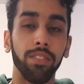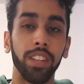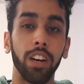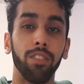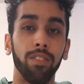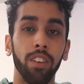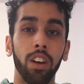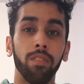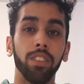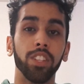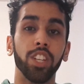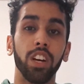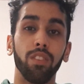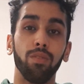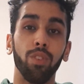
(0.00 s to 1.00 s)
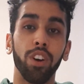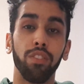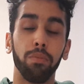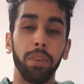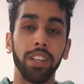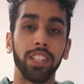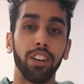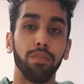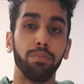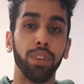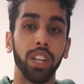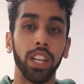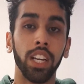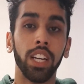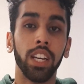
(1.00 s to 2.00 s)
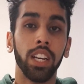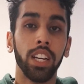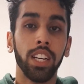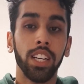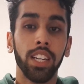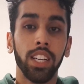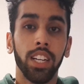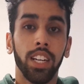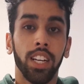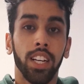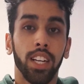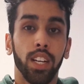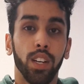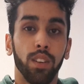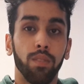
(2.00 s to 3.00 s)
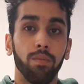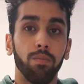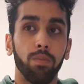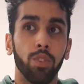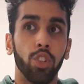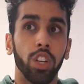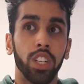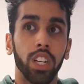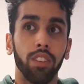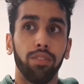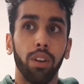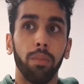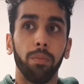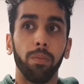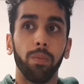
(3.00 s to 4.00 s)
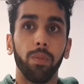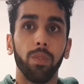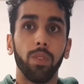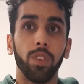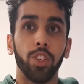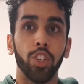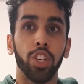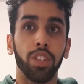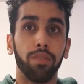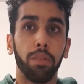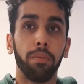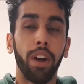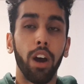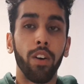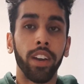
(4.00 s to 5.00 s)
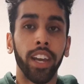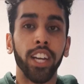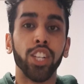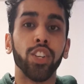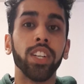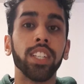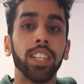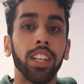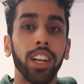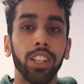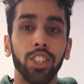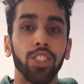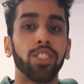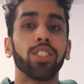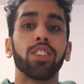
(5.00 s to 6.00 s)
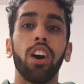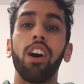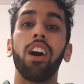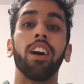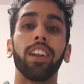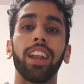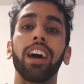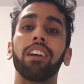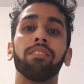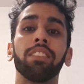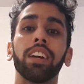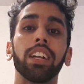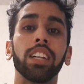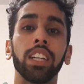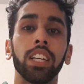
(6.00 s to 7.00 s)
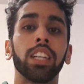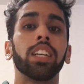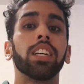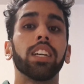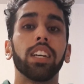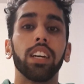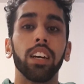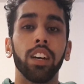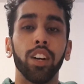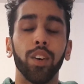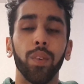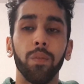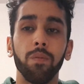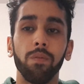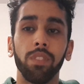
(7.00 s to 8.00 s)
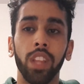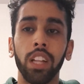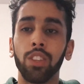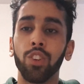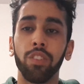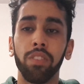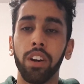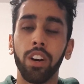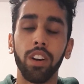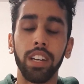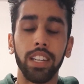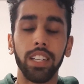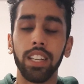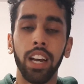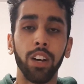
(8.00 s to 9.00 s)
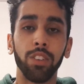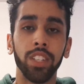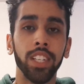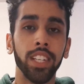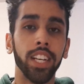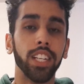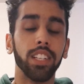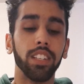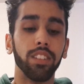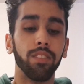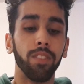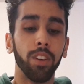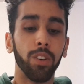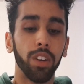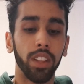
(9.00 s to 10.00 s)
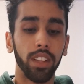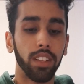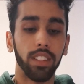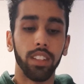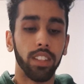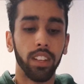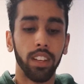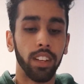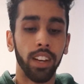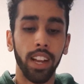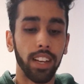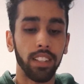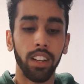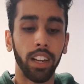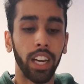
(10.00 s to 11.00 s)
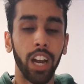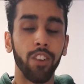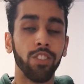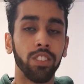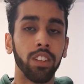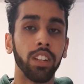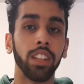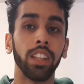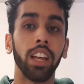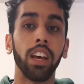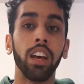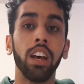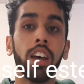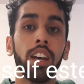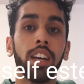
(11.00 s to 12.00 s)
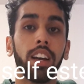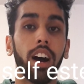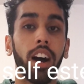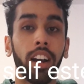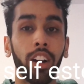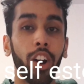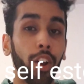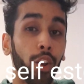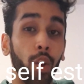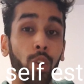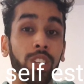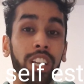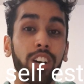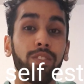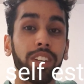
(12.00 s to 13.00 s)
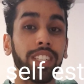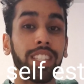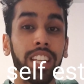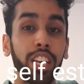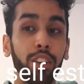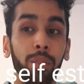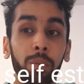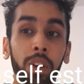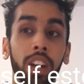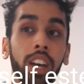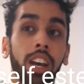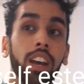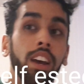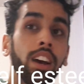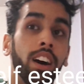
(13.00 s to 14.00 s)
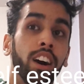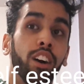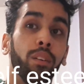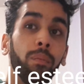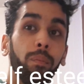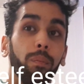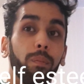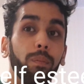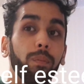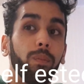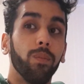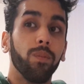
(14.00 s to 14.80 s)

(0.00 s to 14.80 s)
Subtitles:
of self love and self worth for myself, but judging from how I get treated, I just can't have that. That's sort of how teenagers feel, and the next line carries on in that I got no self esteem. Um,